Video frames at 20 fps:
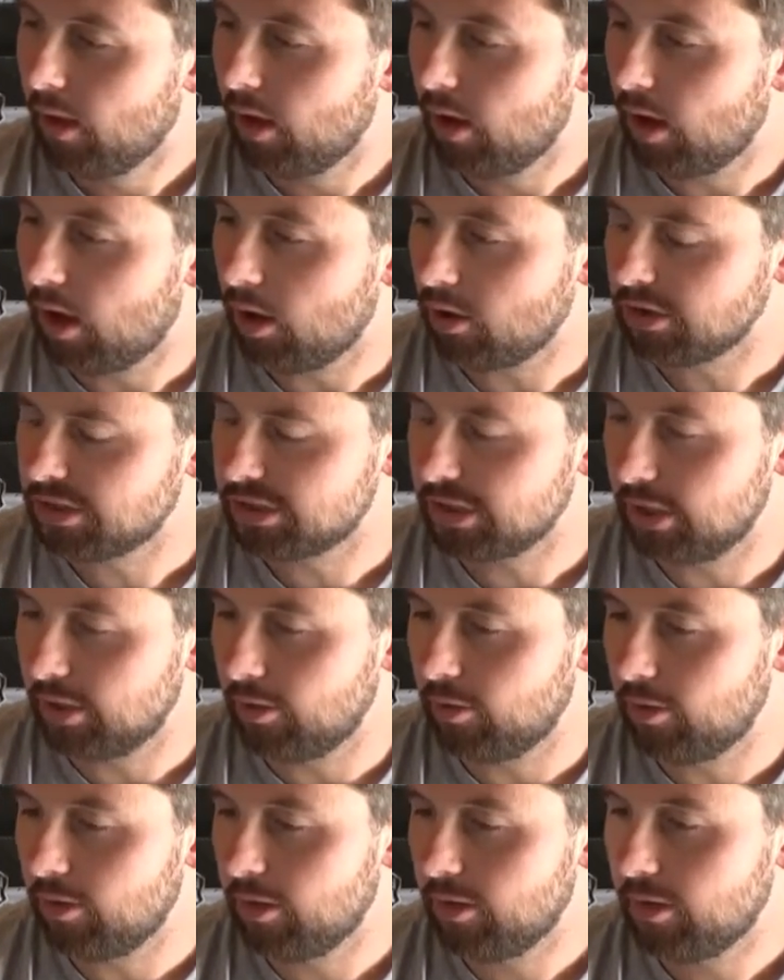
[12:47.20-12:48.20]

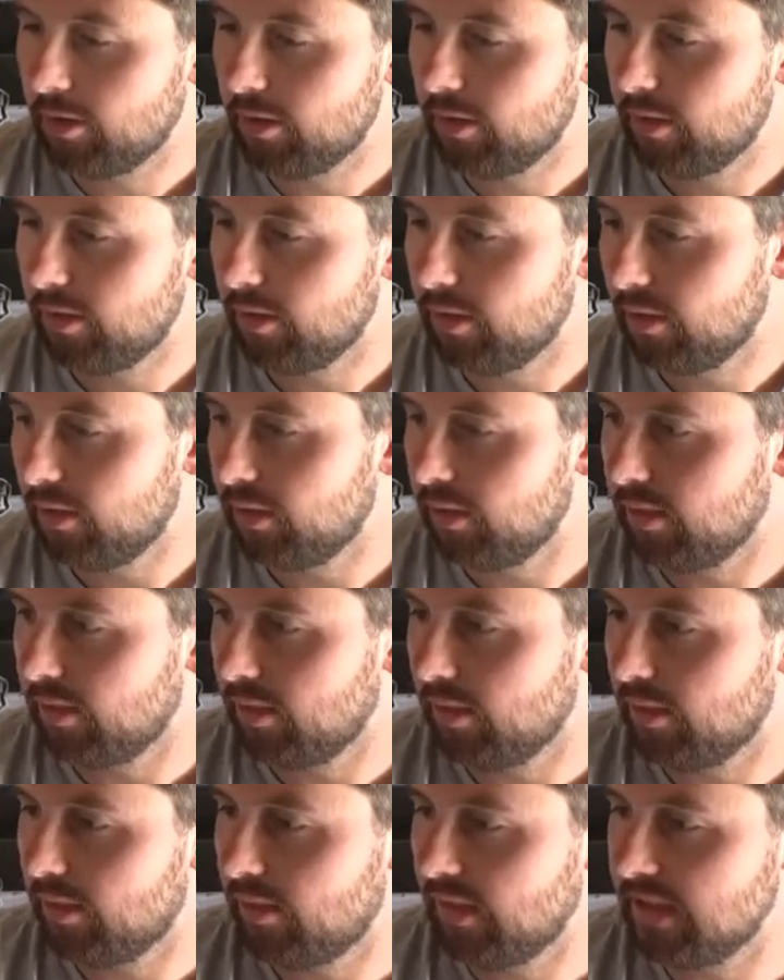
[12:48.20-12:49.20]
Also,
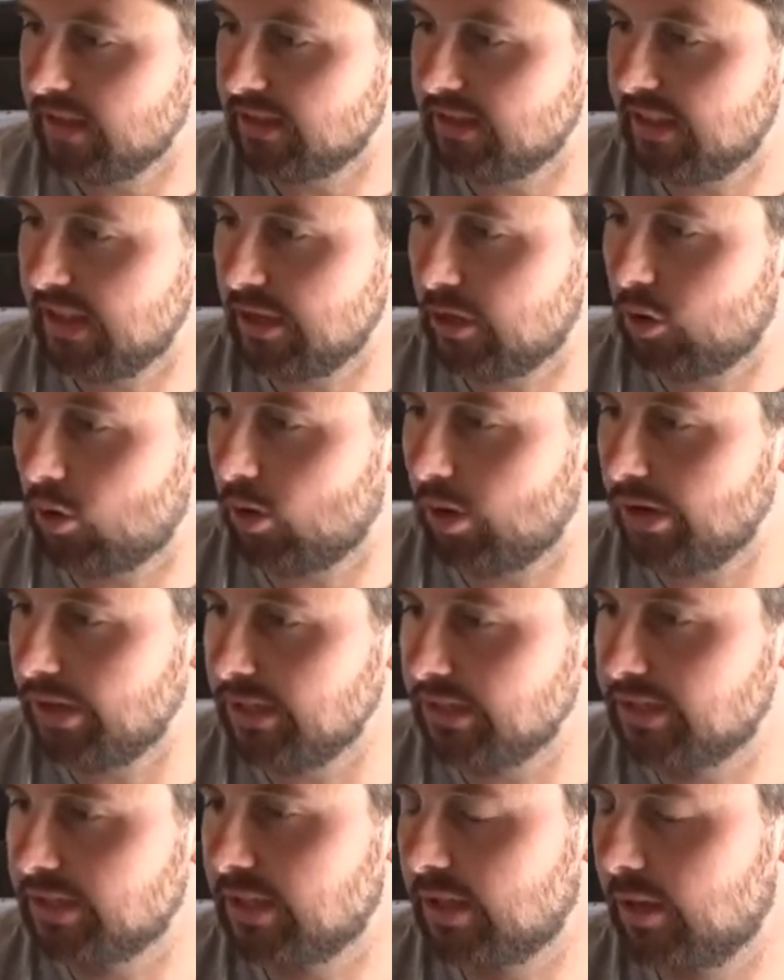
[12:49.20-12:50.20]
these
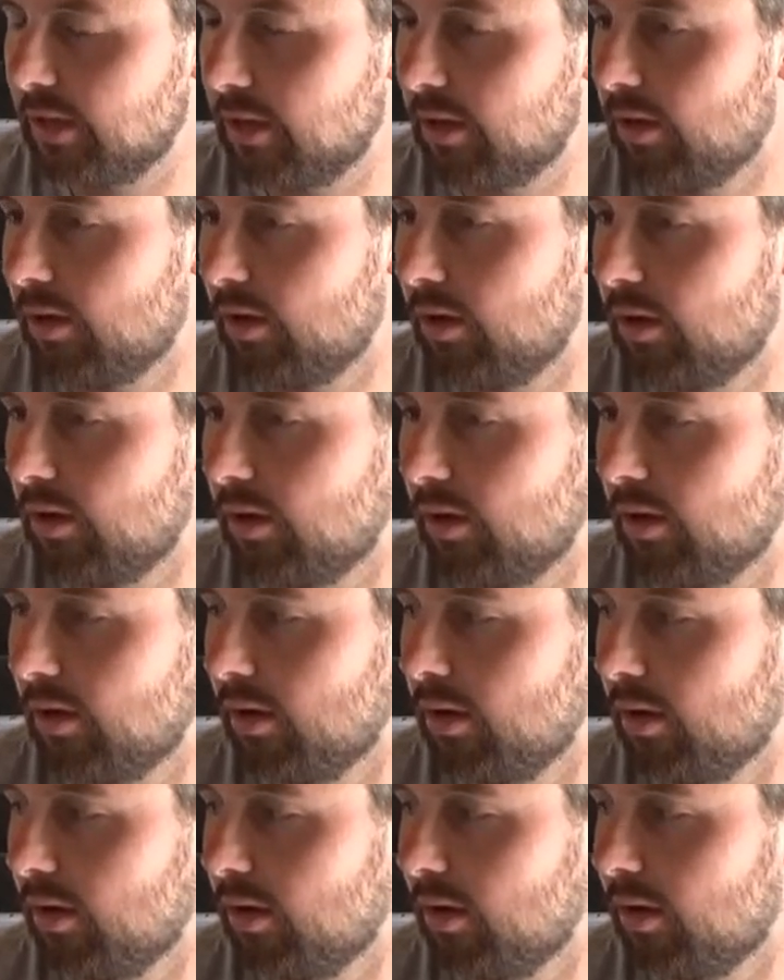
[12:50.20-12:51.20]
decoys
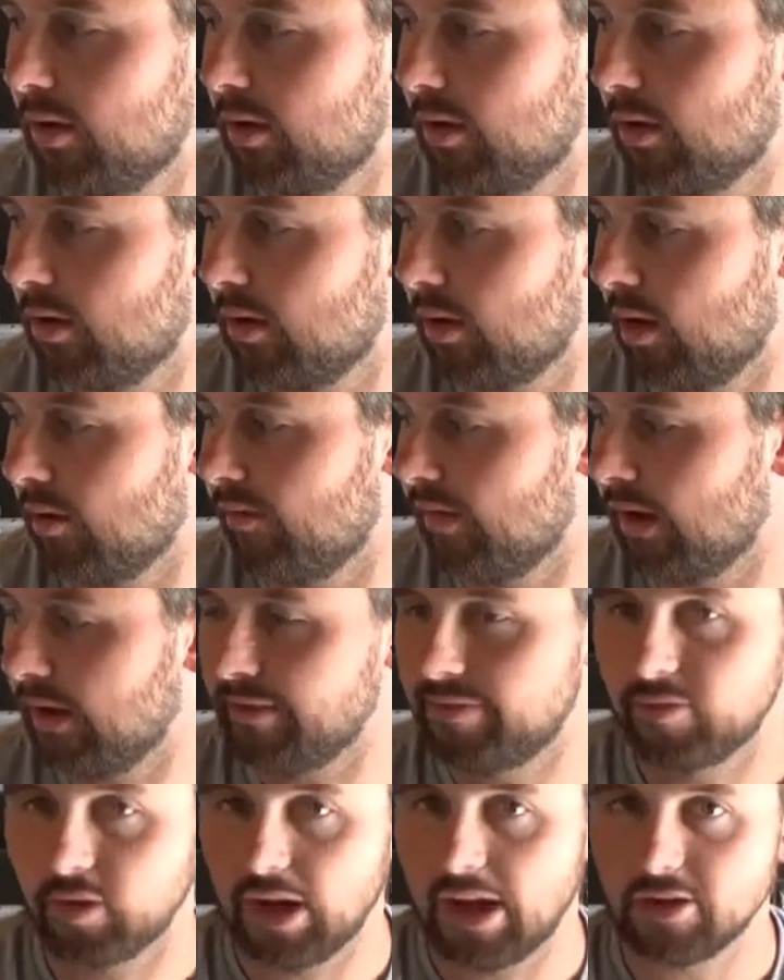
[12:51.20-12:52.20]
are very
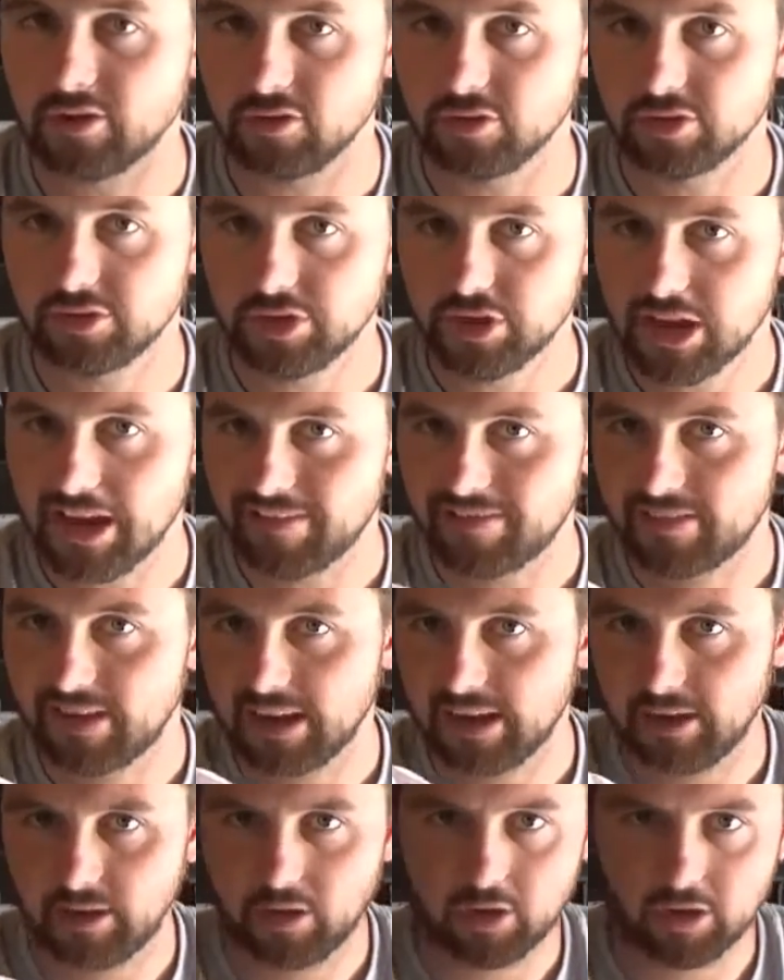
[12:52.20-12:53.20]
fragile, so you have to
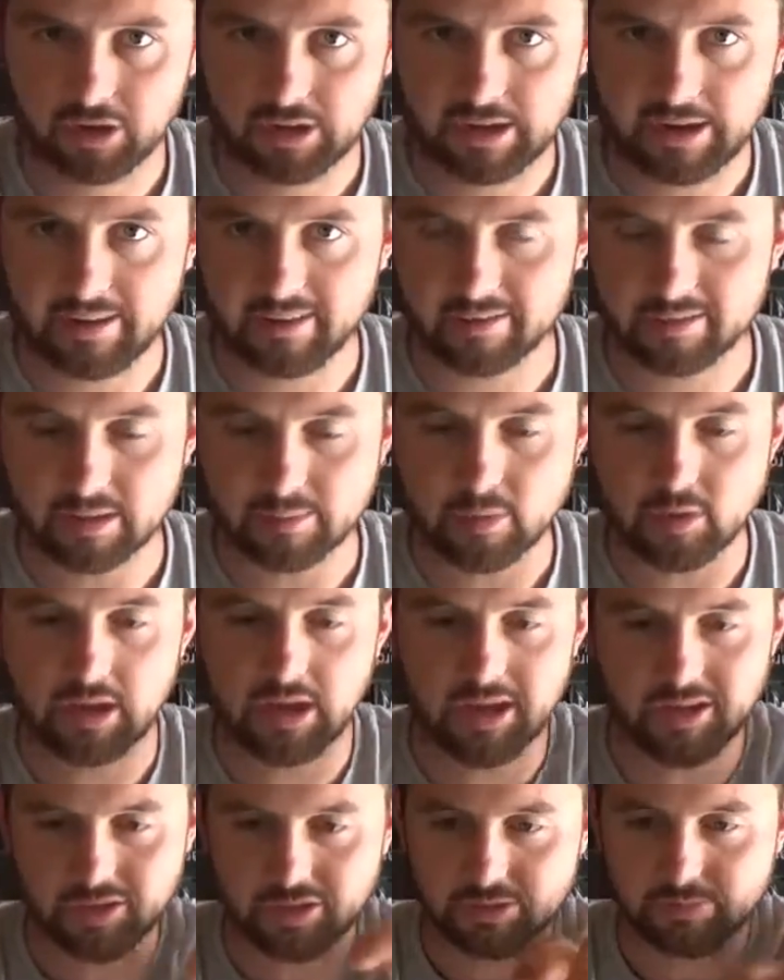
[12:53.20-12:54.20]
take good care of them. You
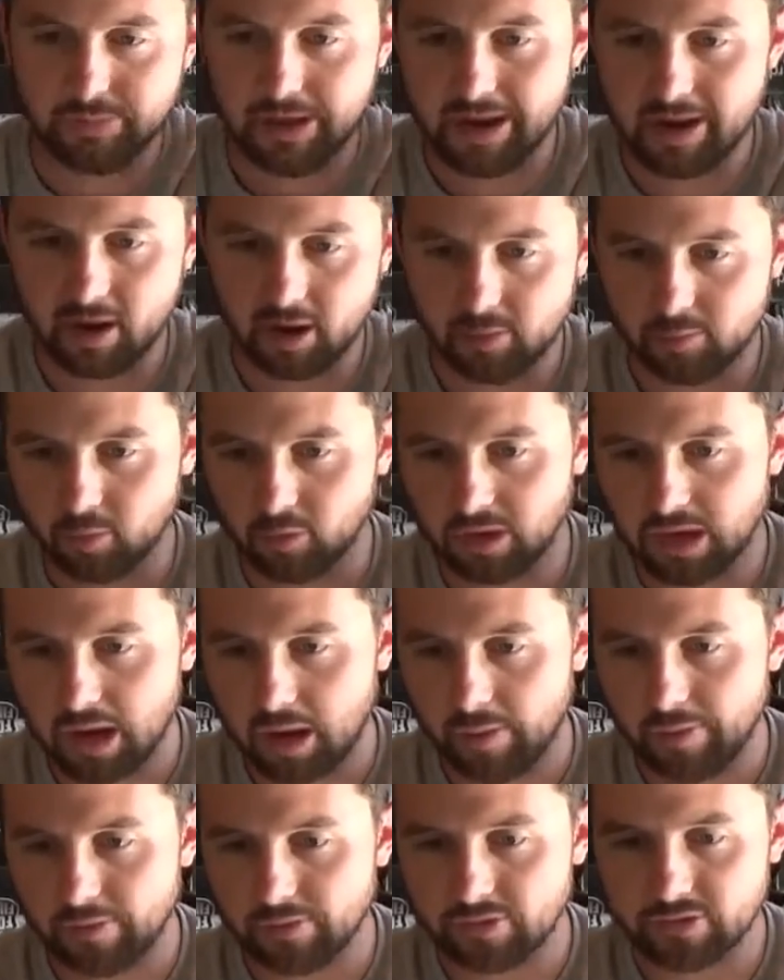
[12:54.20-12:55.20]
can't just manhunt them
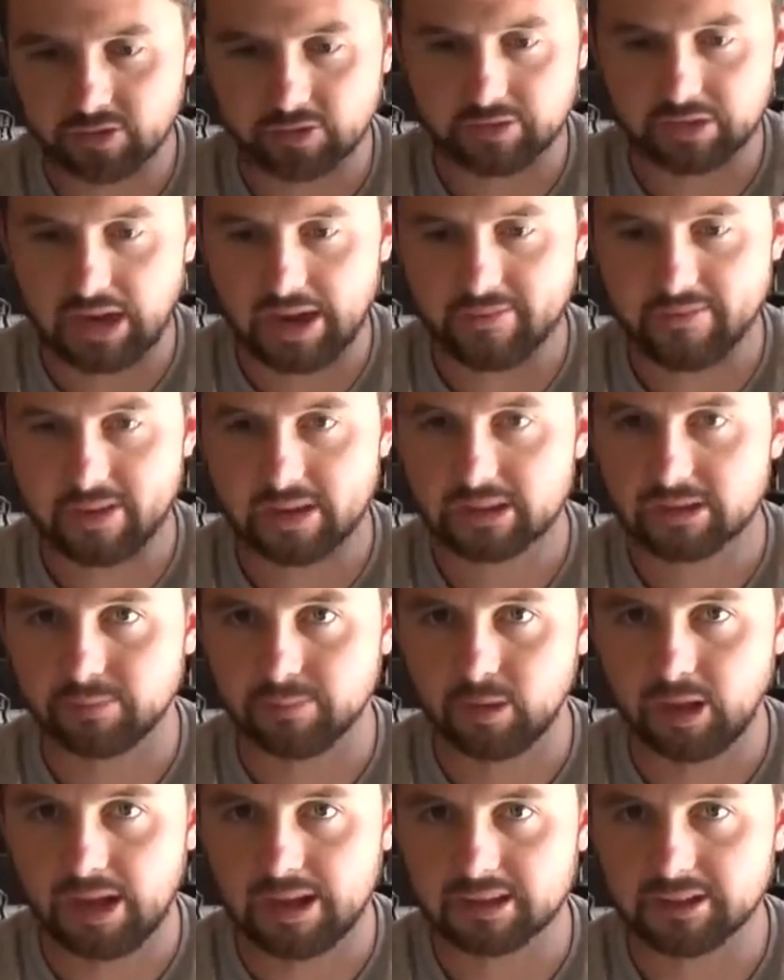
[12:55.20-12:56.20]
around. They're still Tyveks and
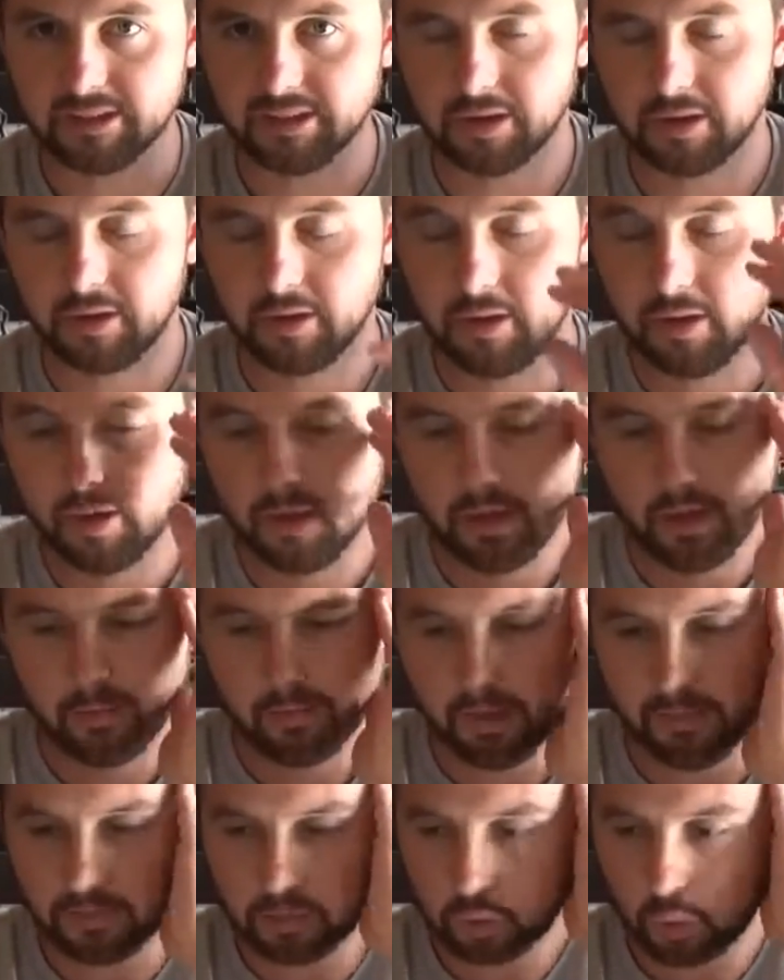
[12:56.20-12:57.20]
plastic.
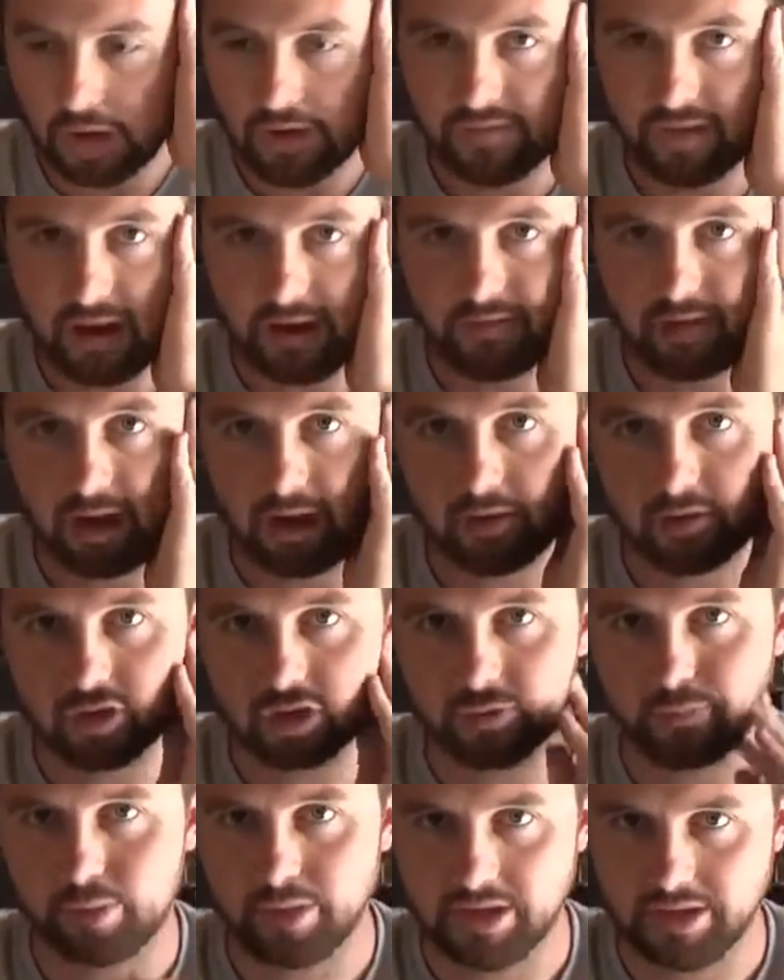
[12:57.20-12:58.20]
But for
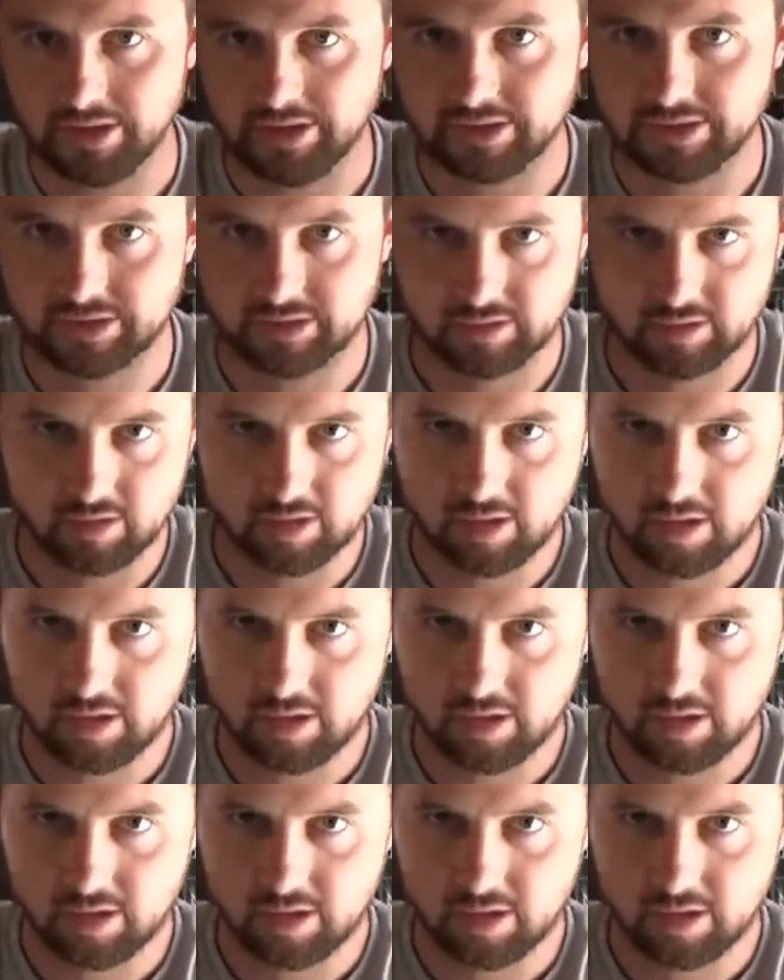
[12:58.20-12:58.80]
$25 a piece,